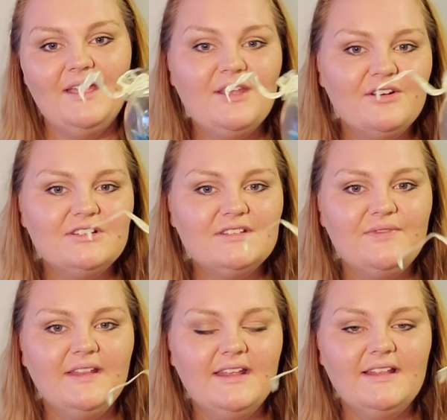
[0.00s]
that you're just
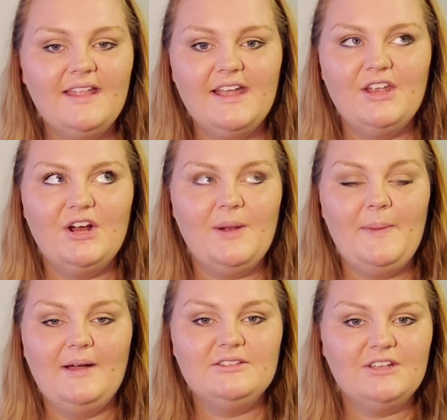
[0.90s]
feeling like you're
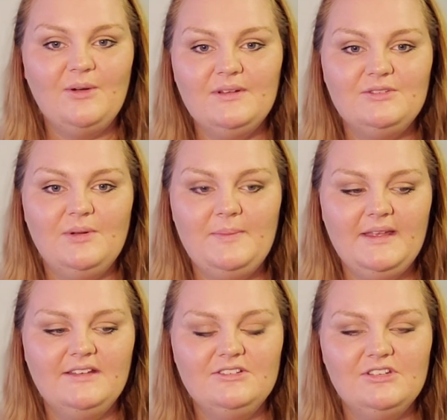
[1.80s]
about to go into a
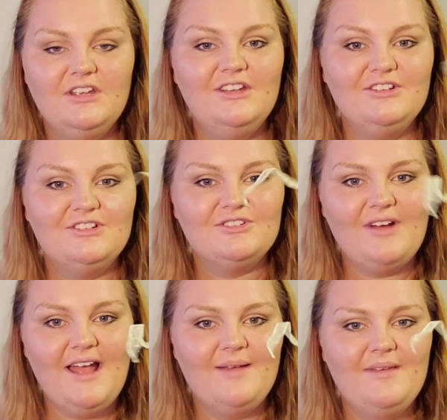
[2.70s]
binge, just
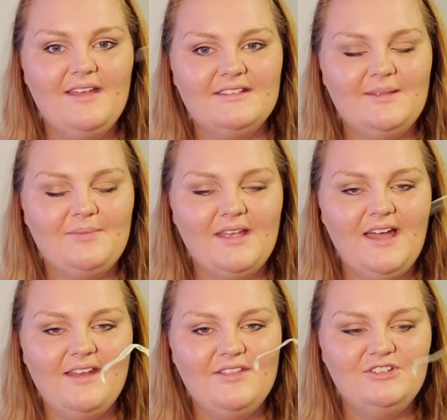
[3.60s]
grab something
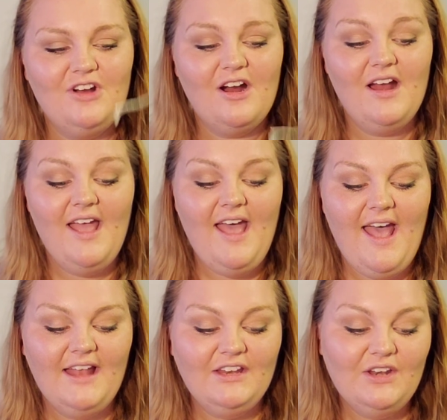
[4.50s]
out of the jar.
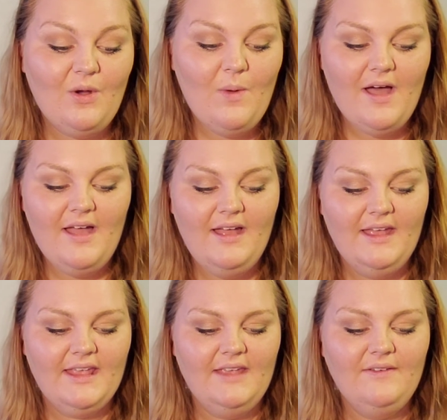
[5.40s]
And you know what?
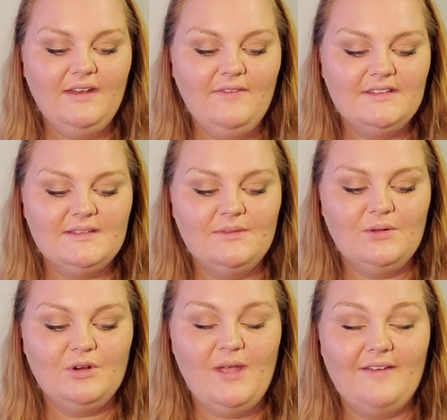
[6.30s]
Even if it's
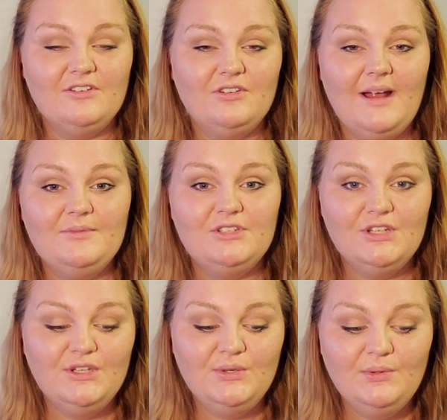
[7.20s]
something where you have to grab
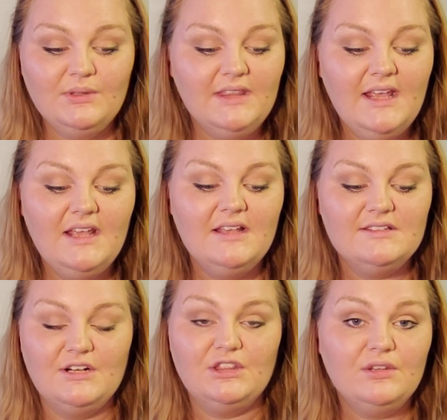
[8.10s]
2
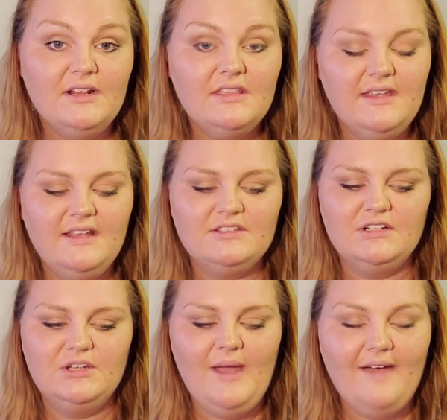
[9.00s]
things or 3 things,
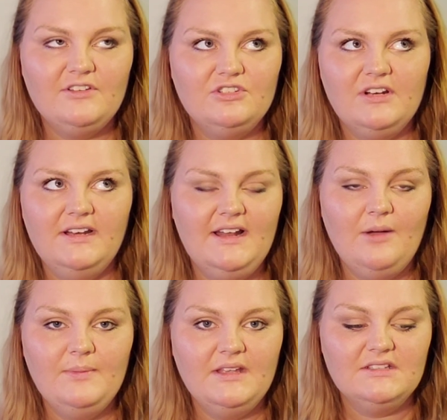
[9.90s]
or you have to trade it
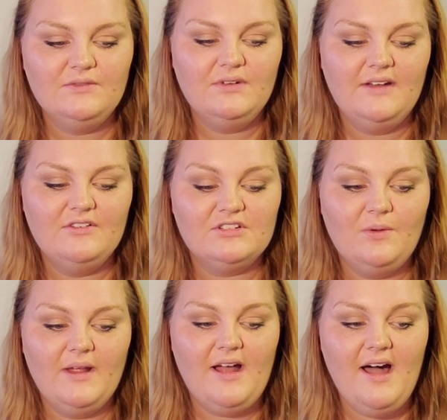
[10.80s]
out because of whatever's
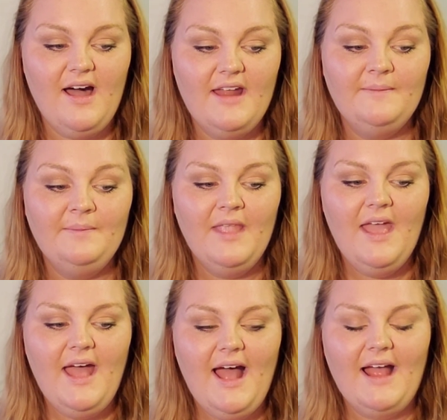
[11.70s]
going on,
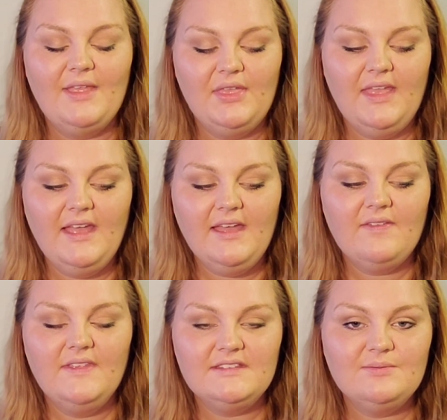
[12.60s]
I
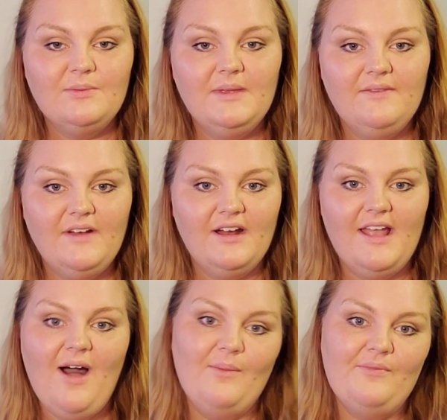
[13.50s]
think this will be very
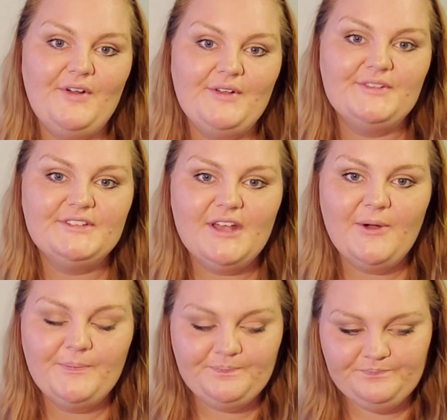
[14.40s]
helpful.
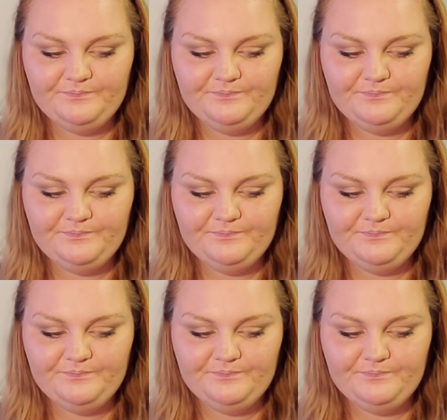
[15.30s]
So